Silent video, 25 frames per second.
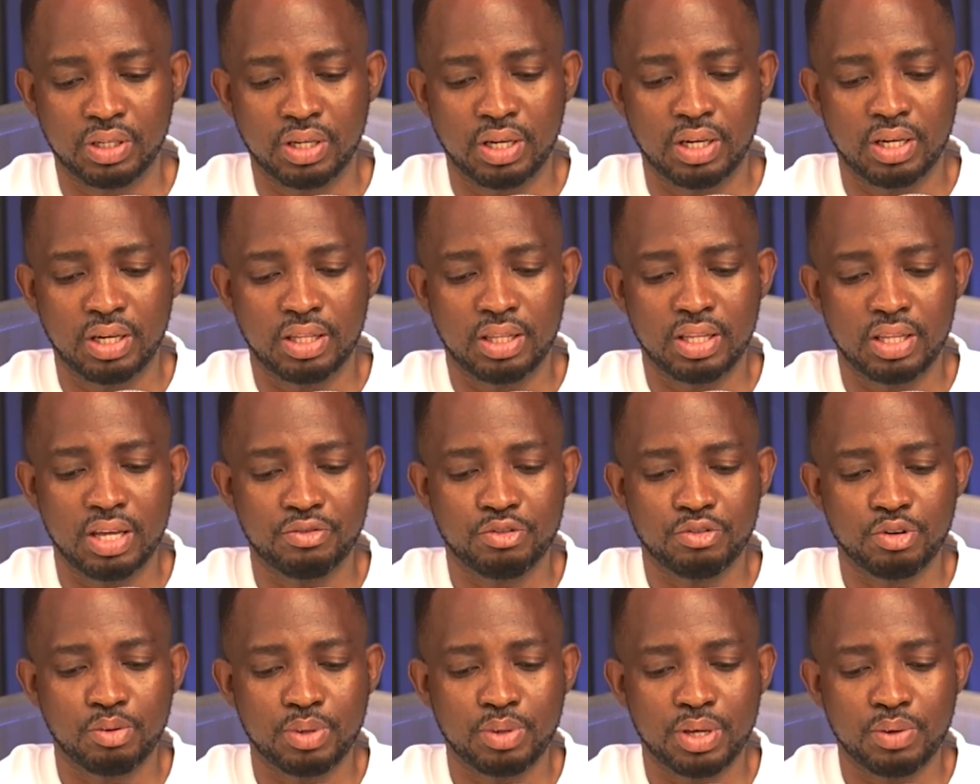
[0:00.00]
Then
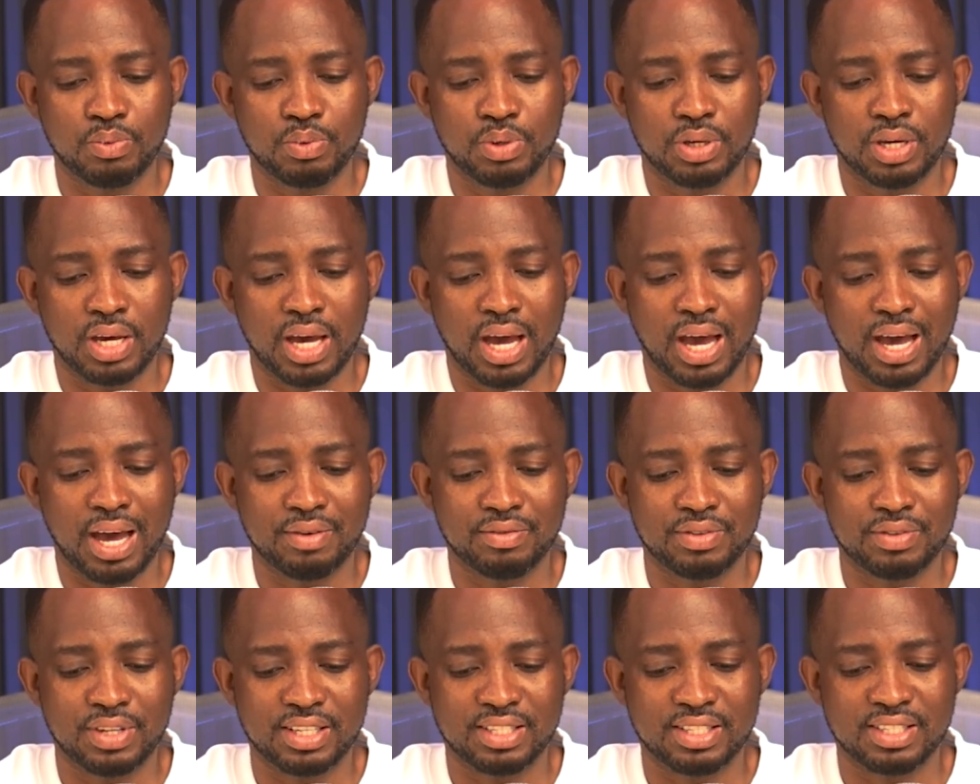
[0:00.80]
from there we
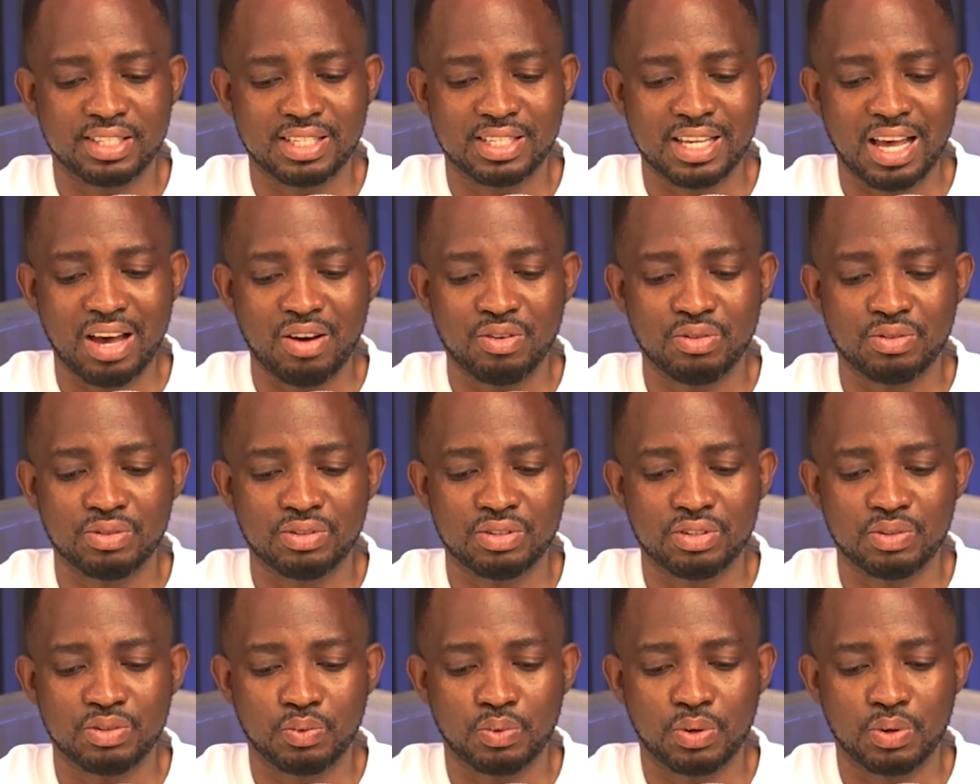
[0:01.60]
have the
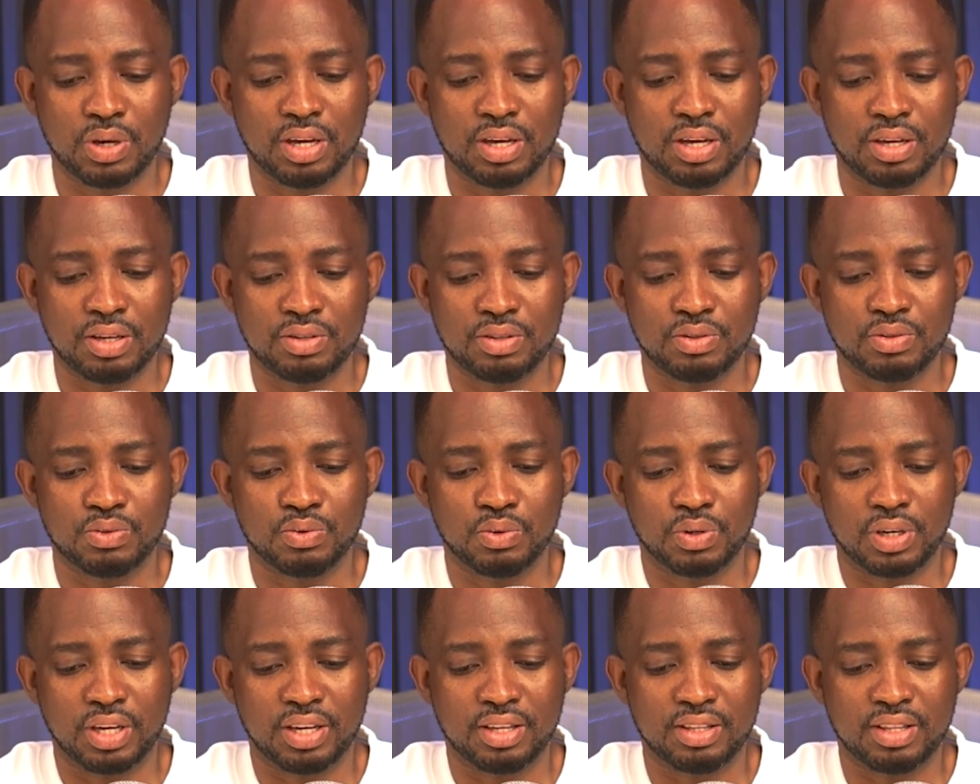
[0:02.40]
sound, where you
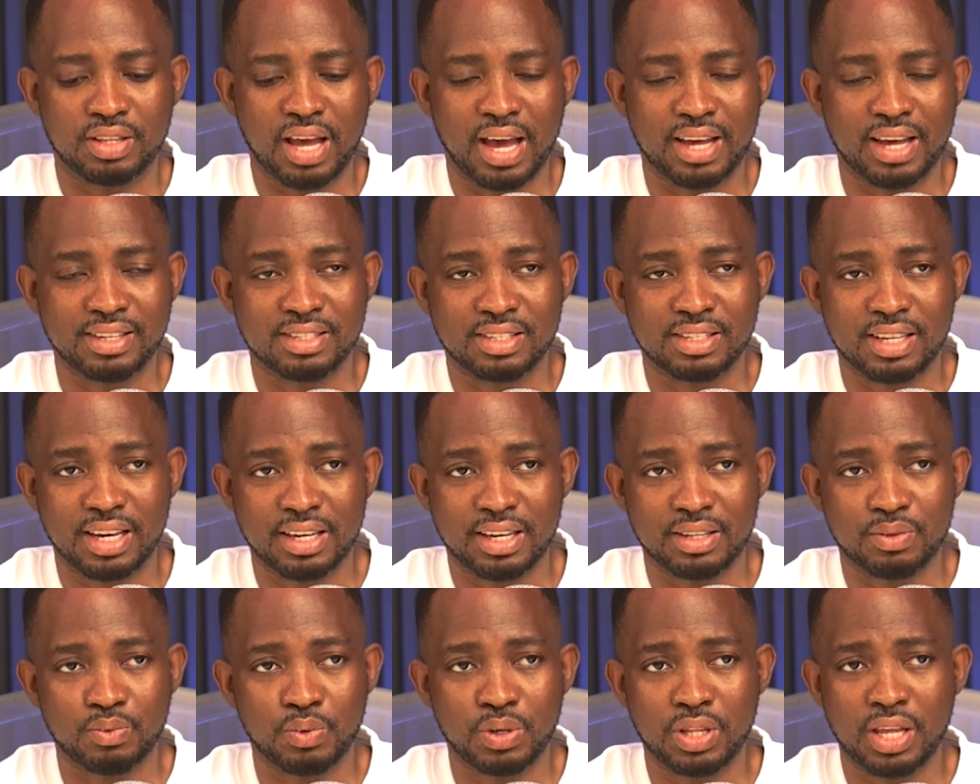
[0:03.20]
can
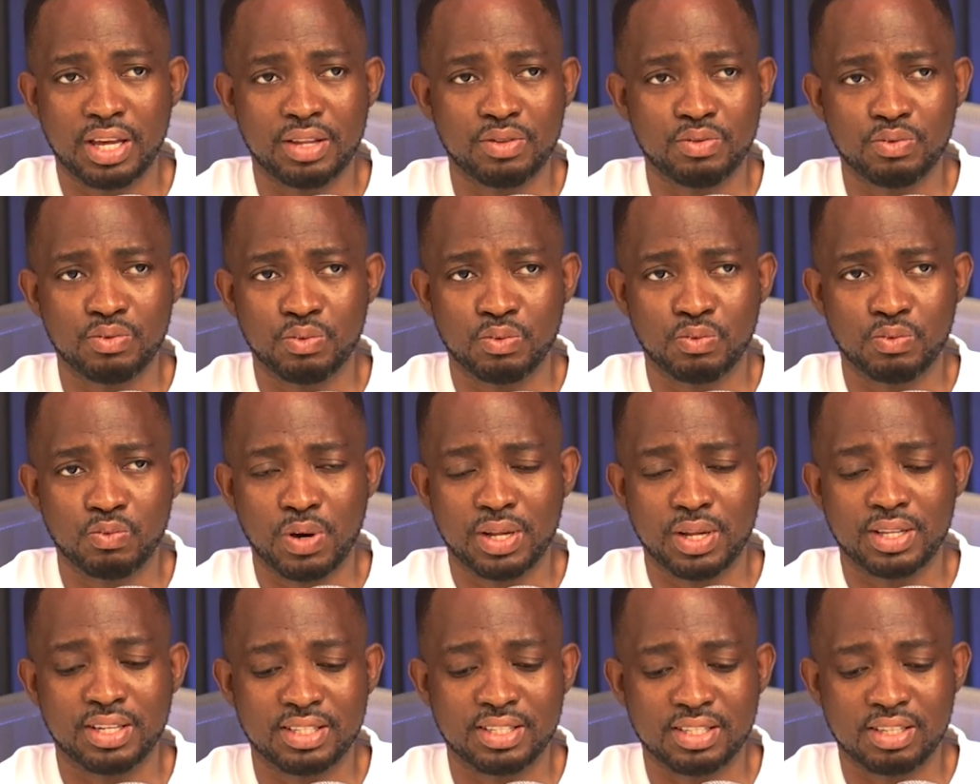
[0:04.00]
assign whether you
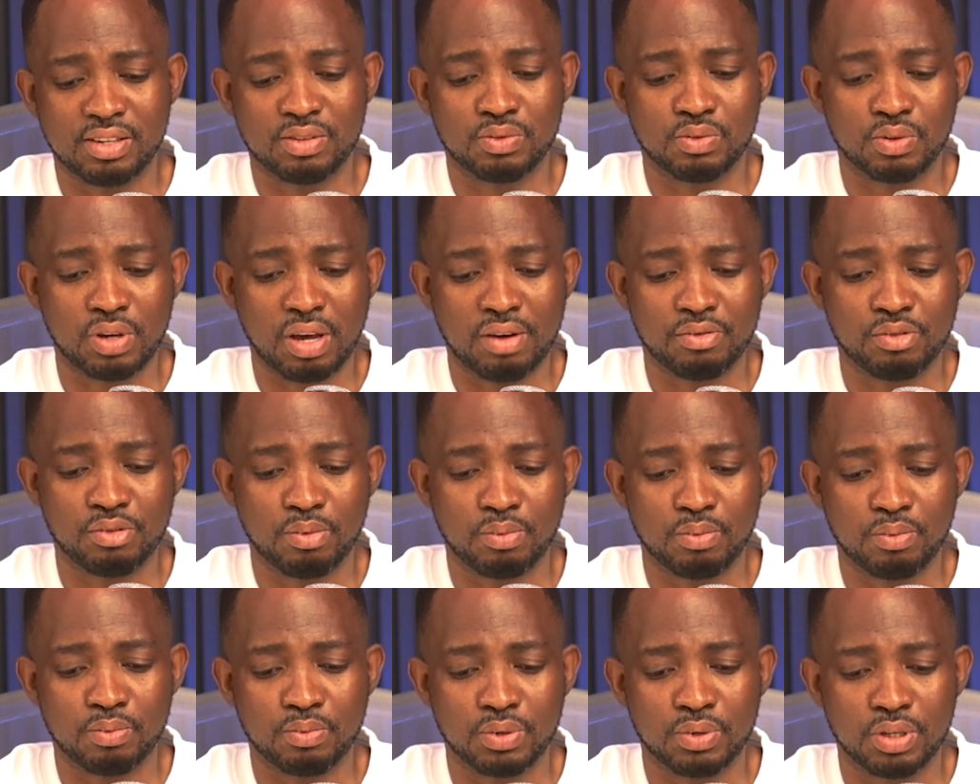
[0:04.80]
want the sound to come
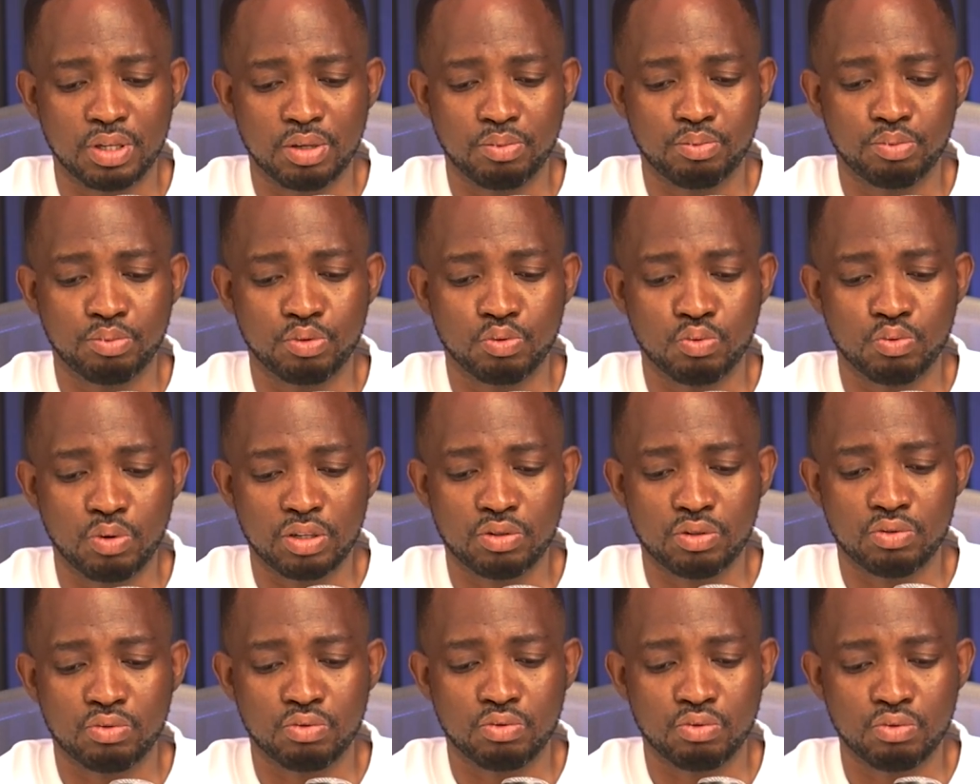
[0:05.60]
from input 1
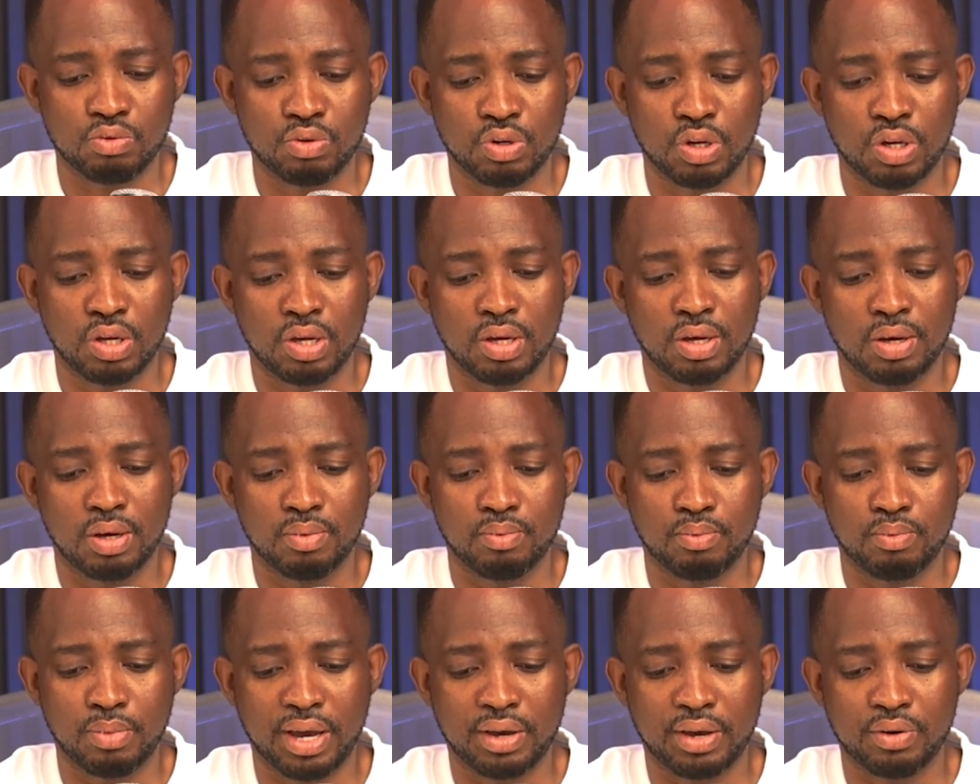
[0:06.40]
to
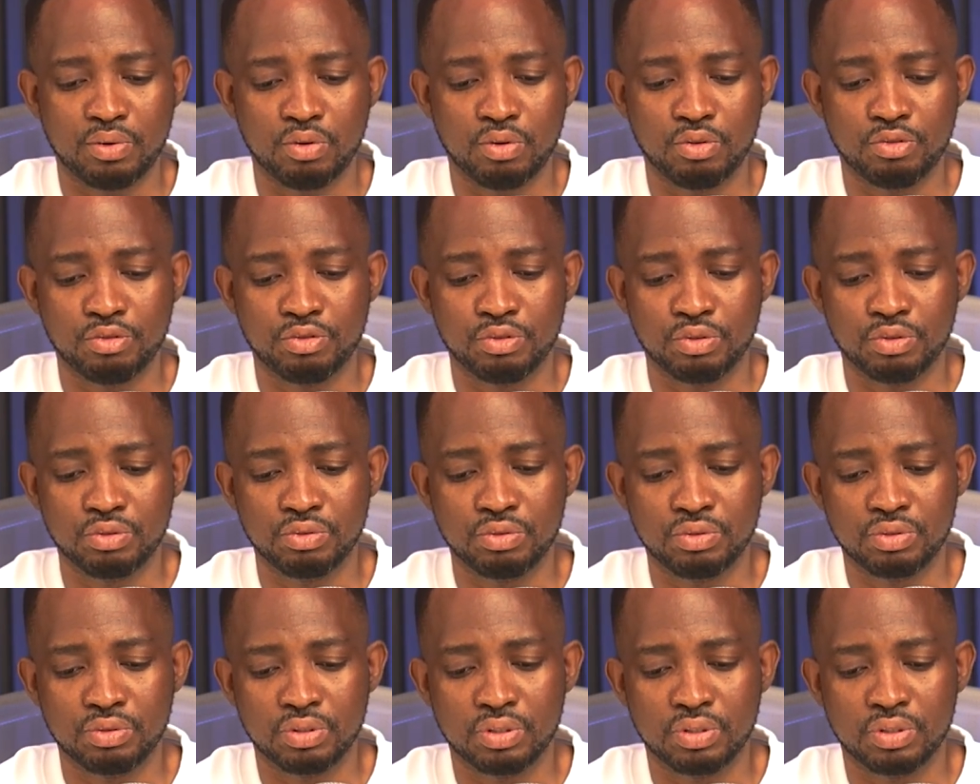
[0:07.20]
microphone.